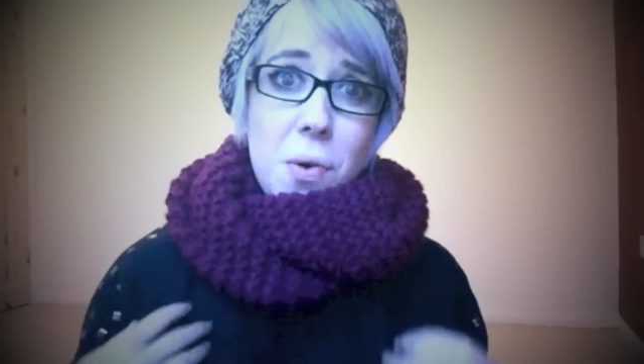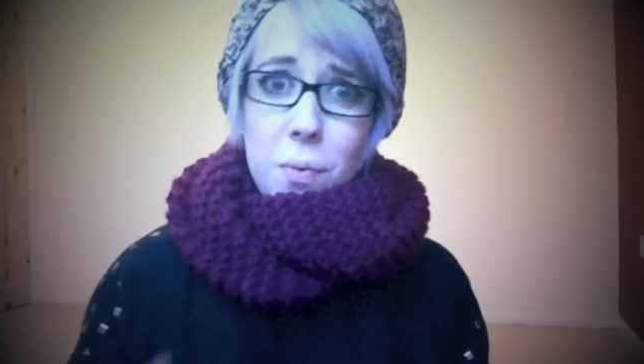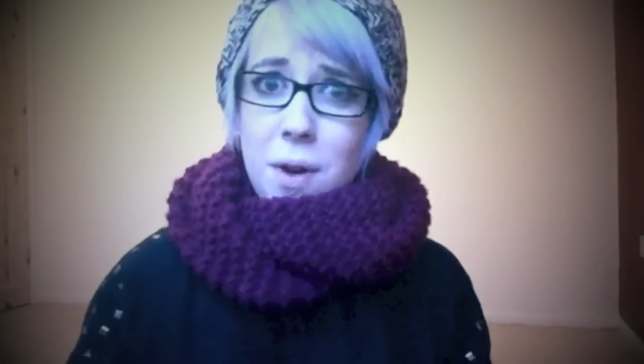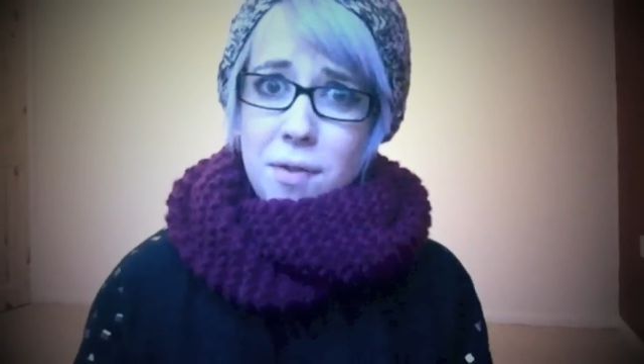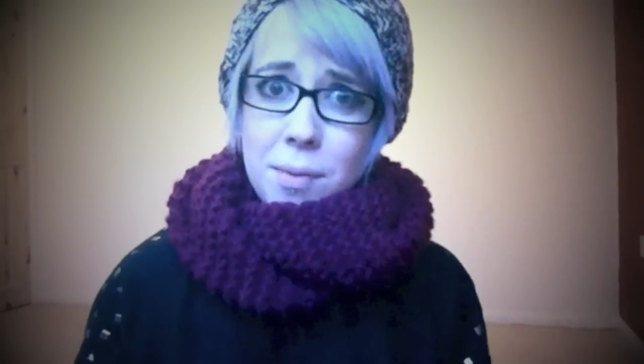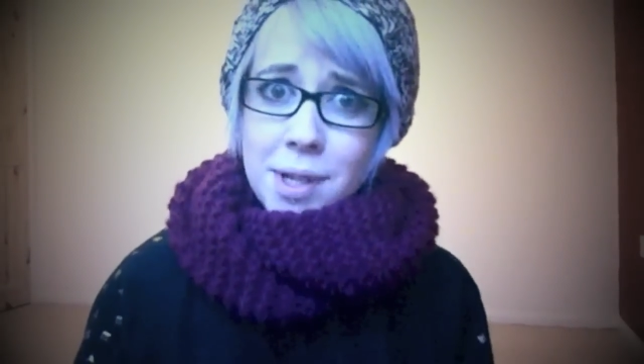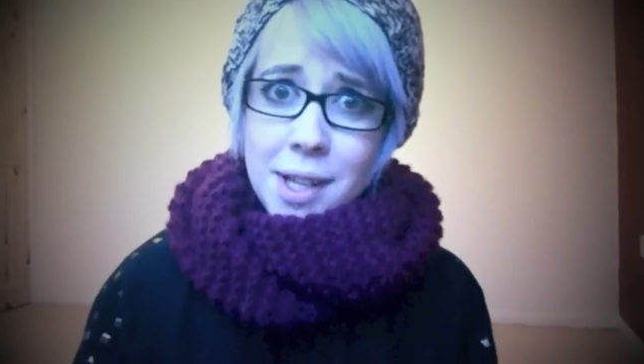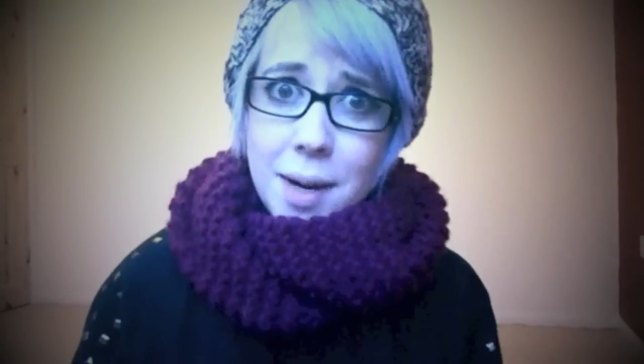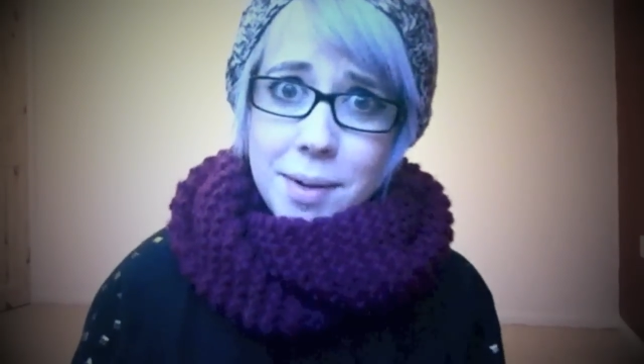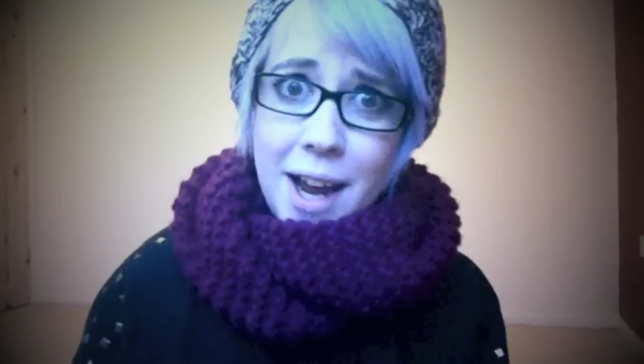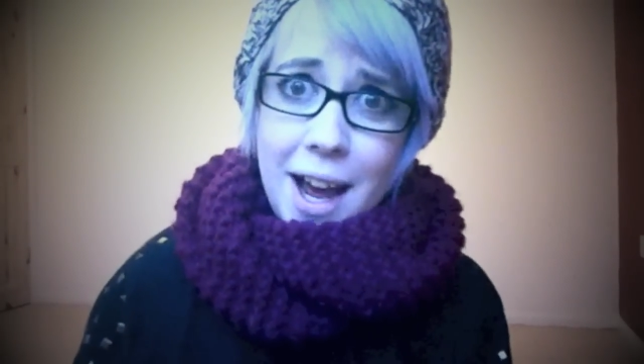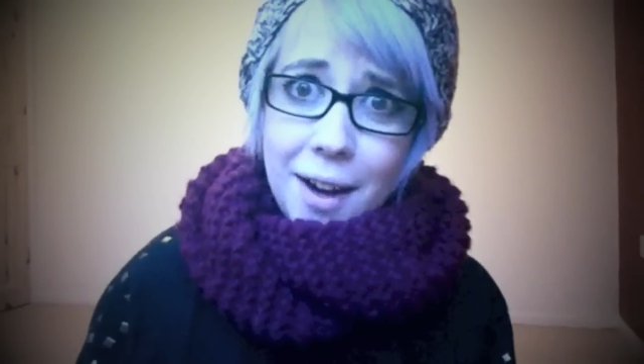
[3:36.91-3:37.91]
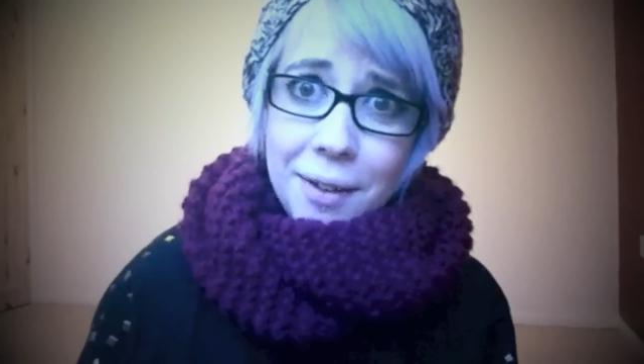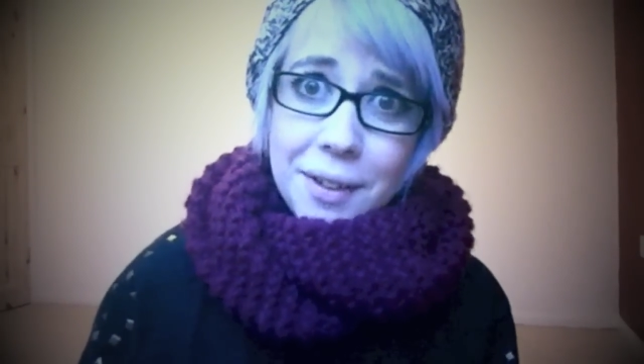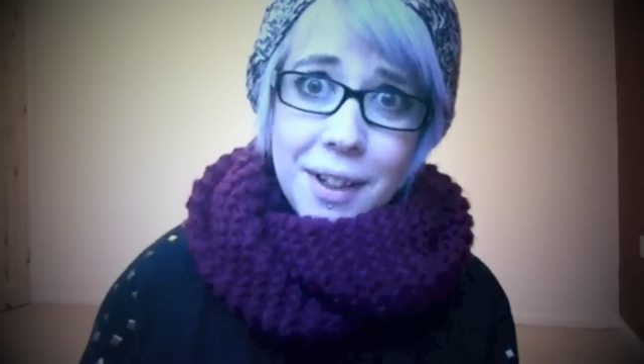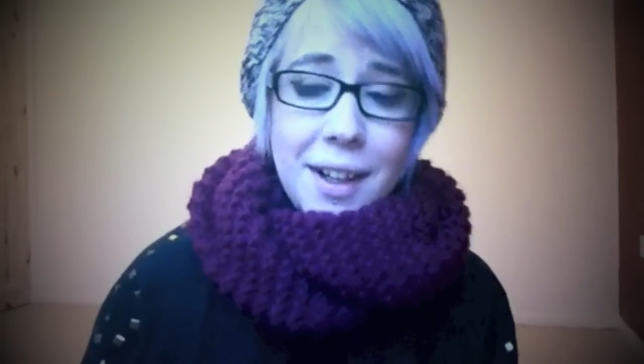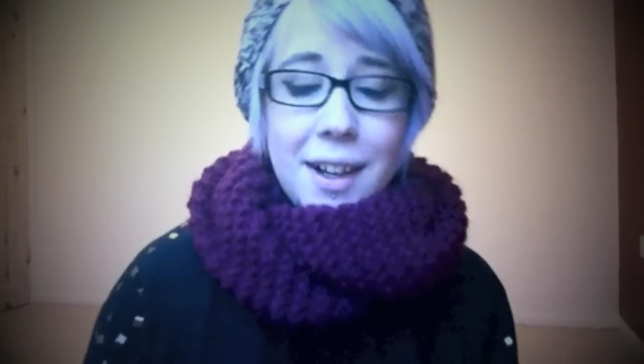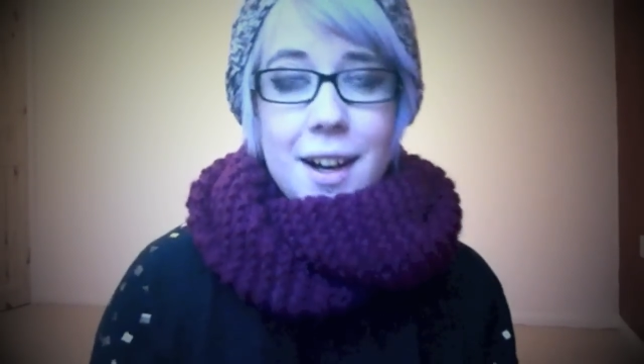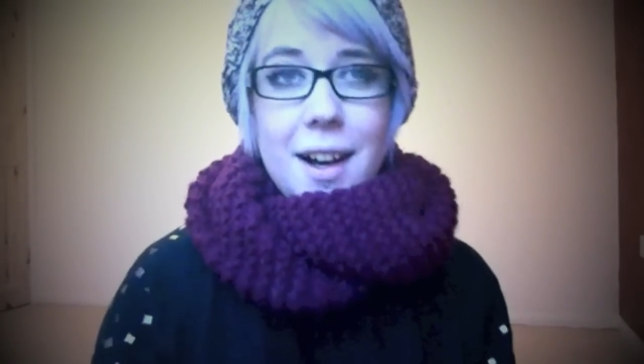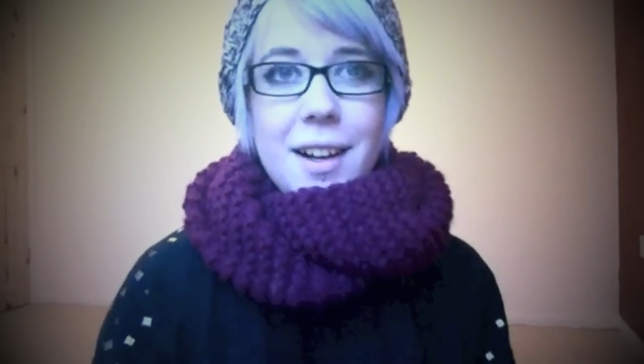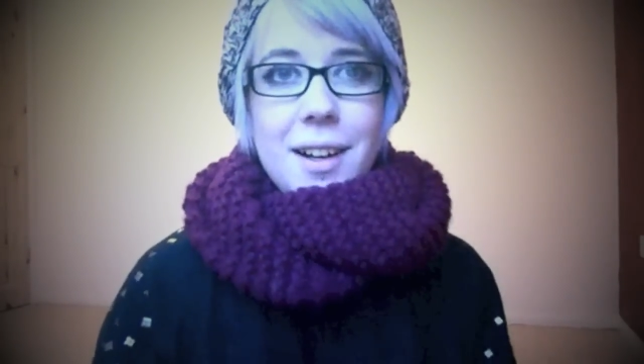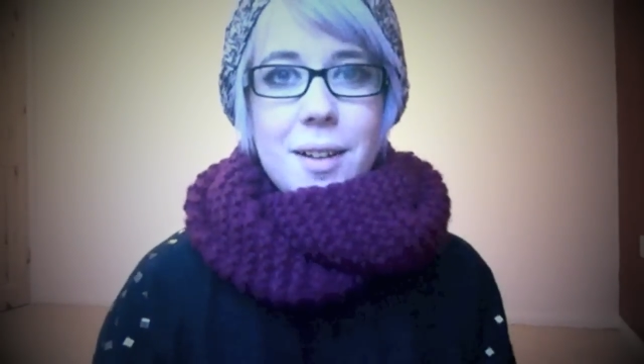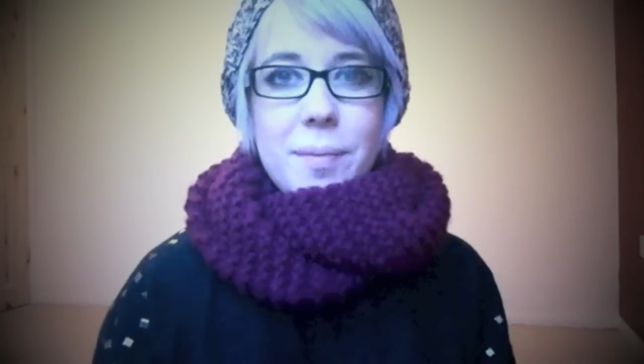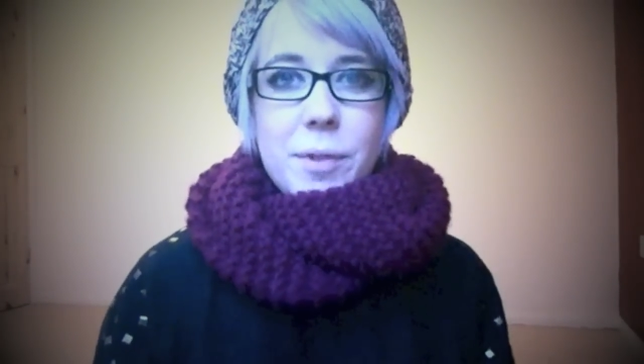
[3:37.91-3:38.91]
we're from the same
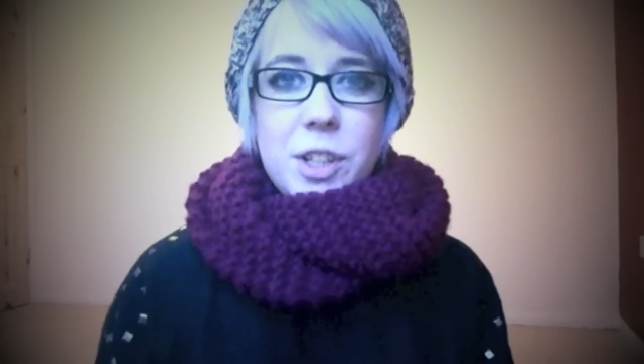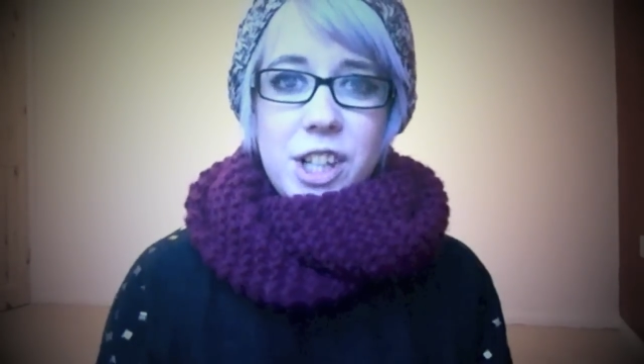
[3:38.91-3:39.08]
town.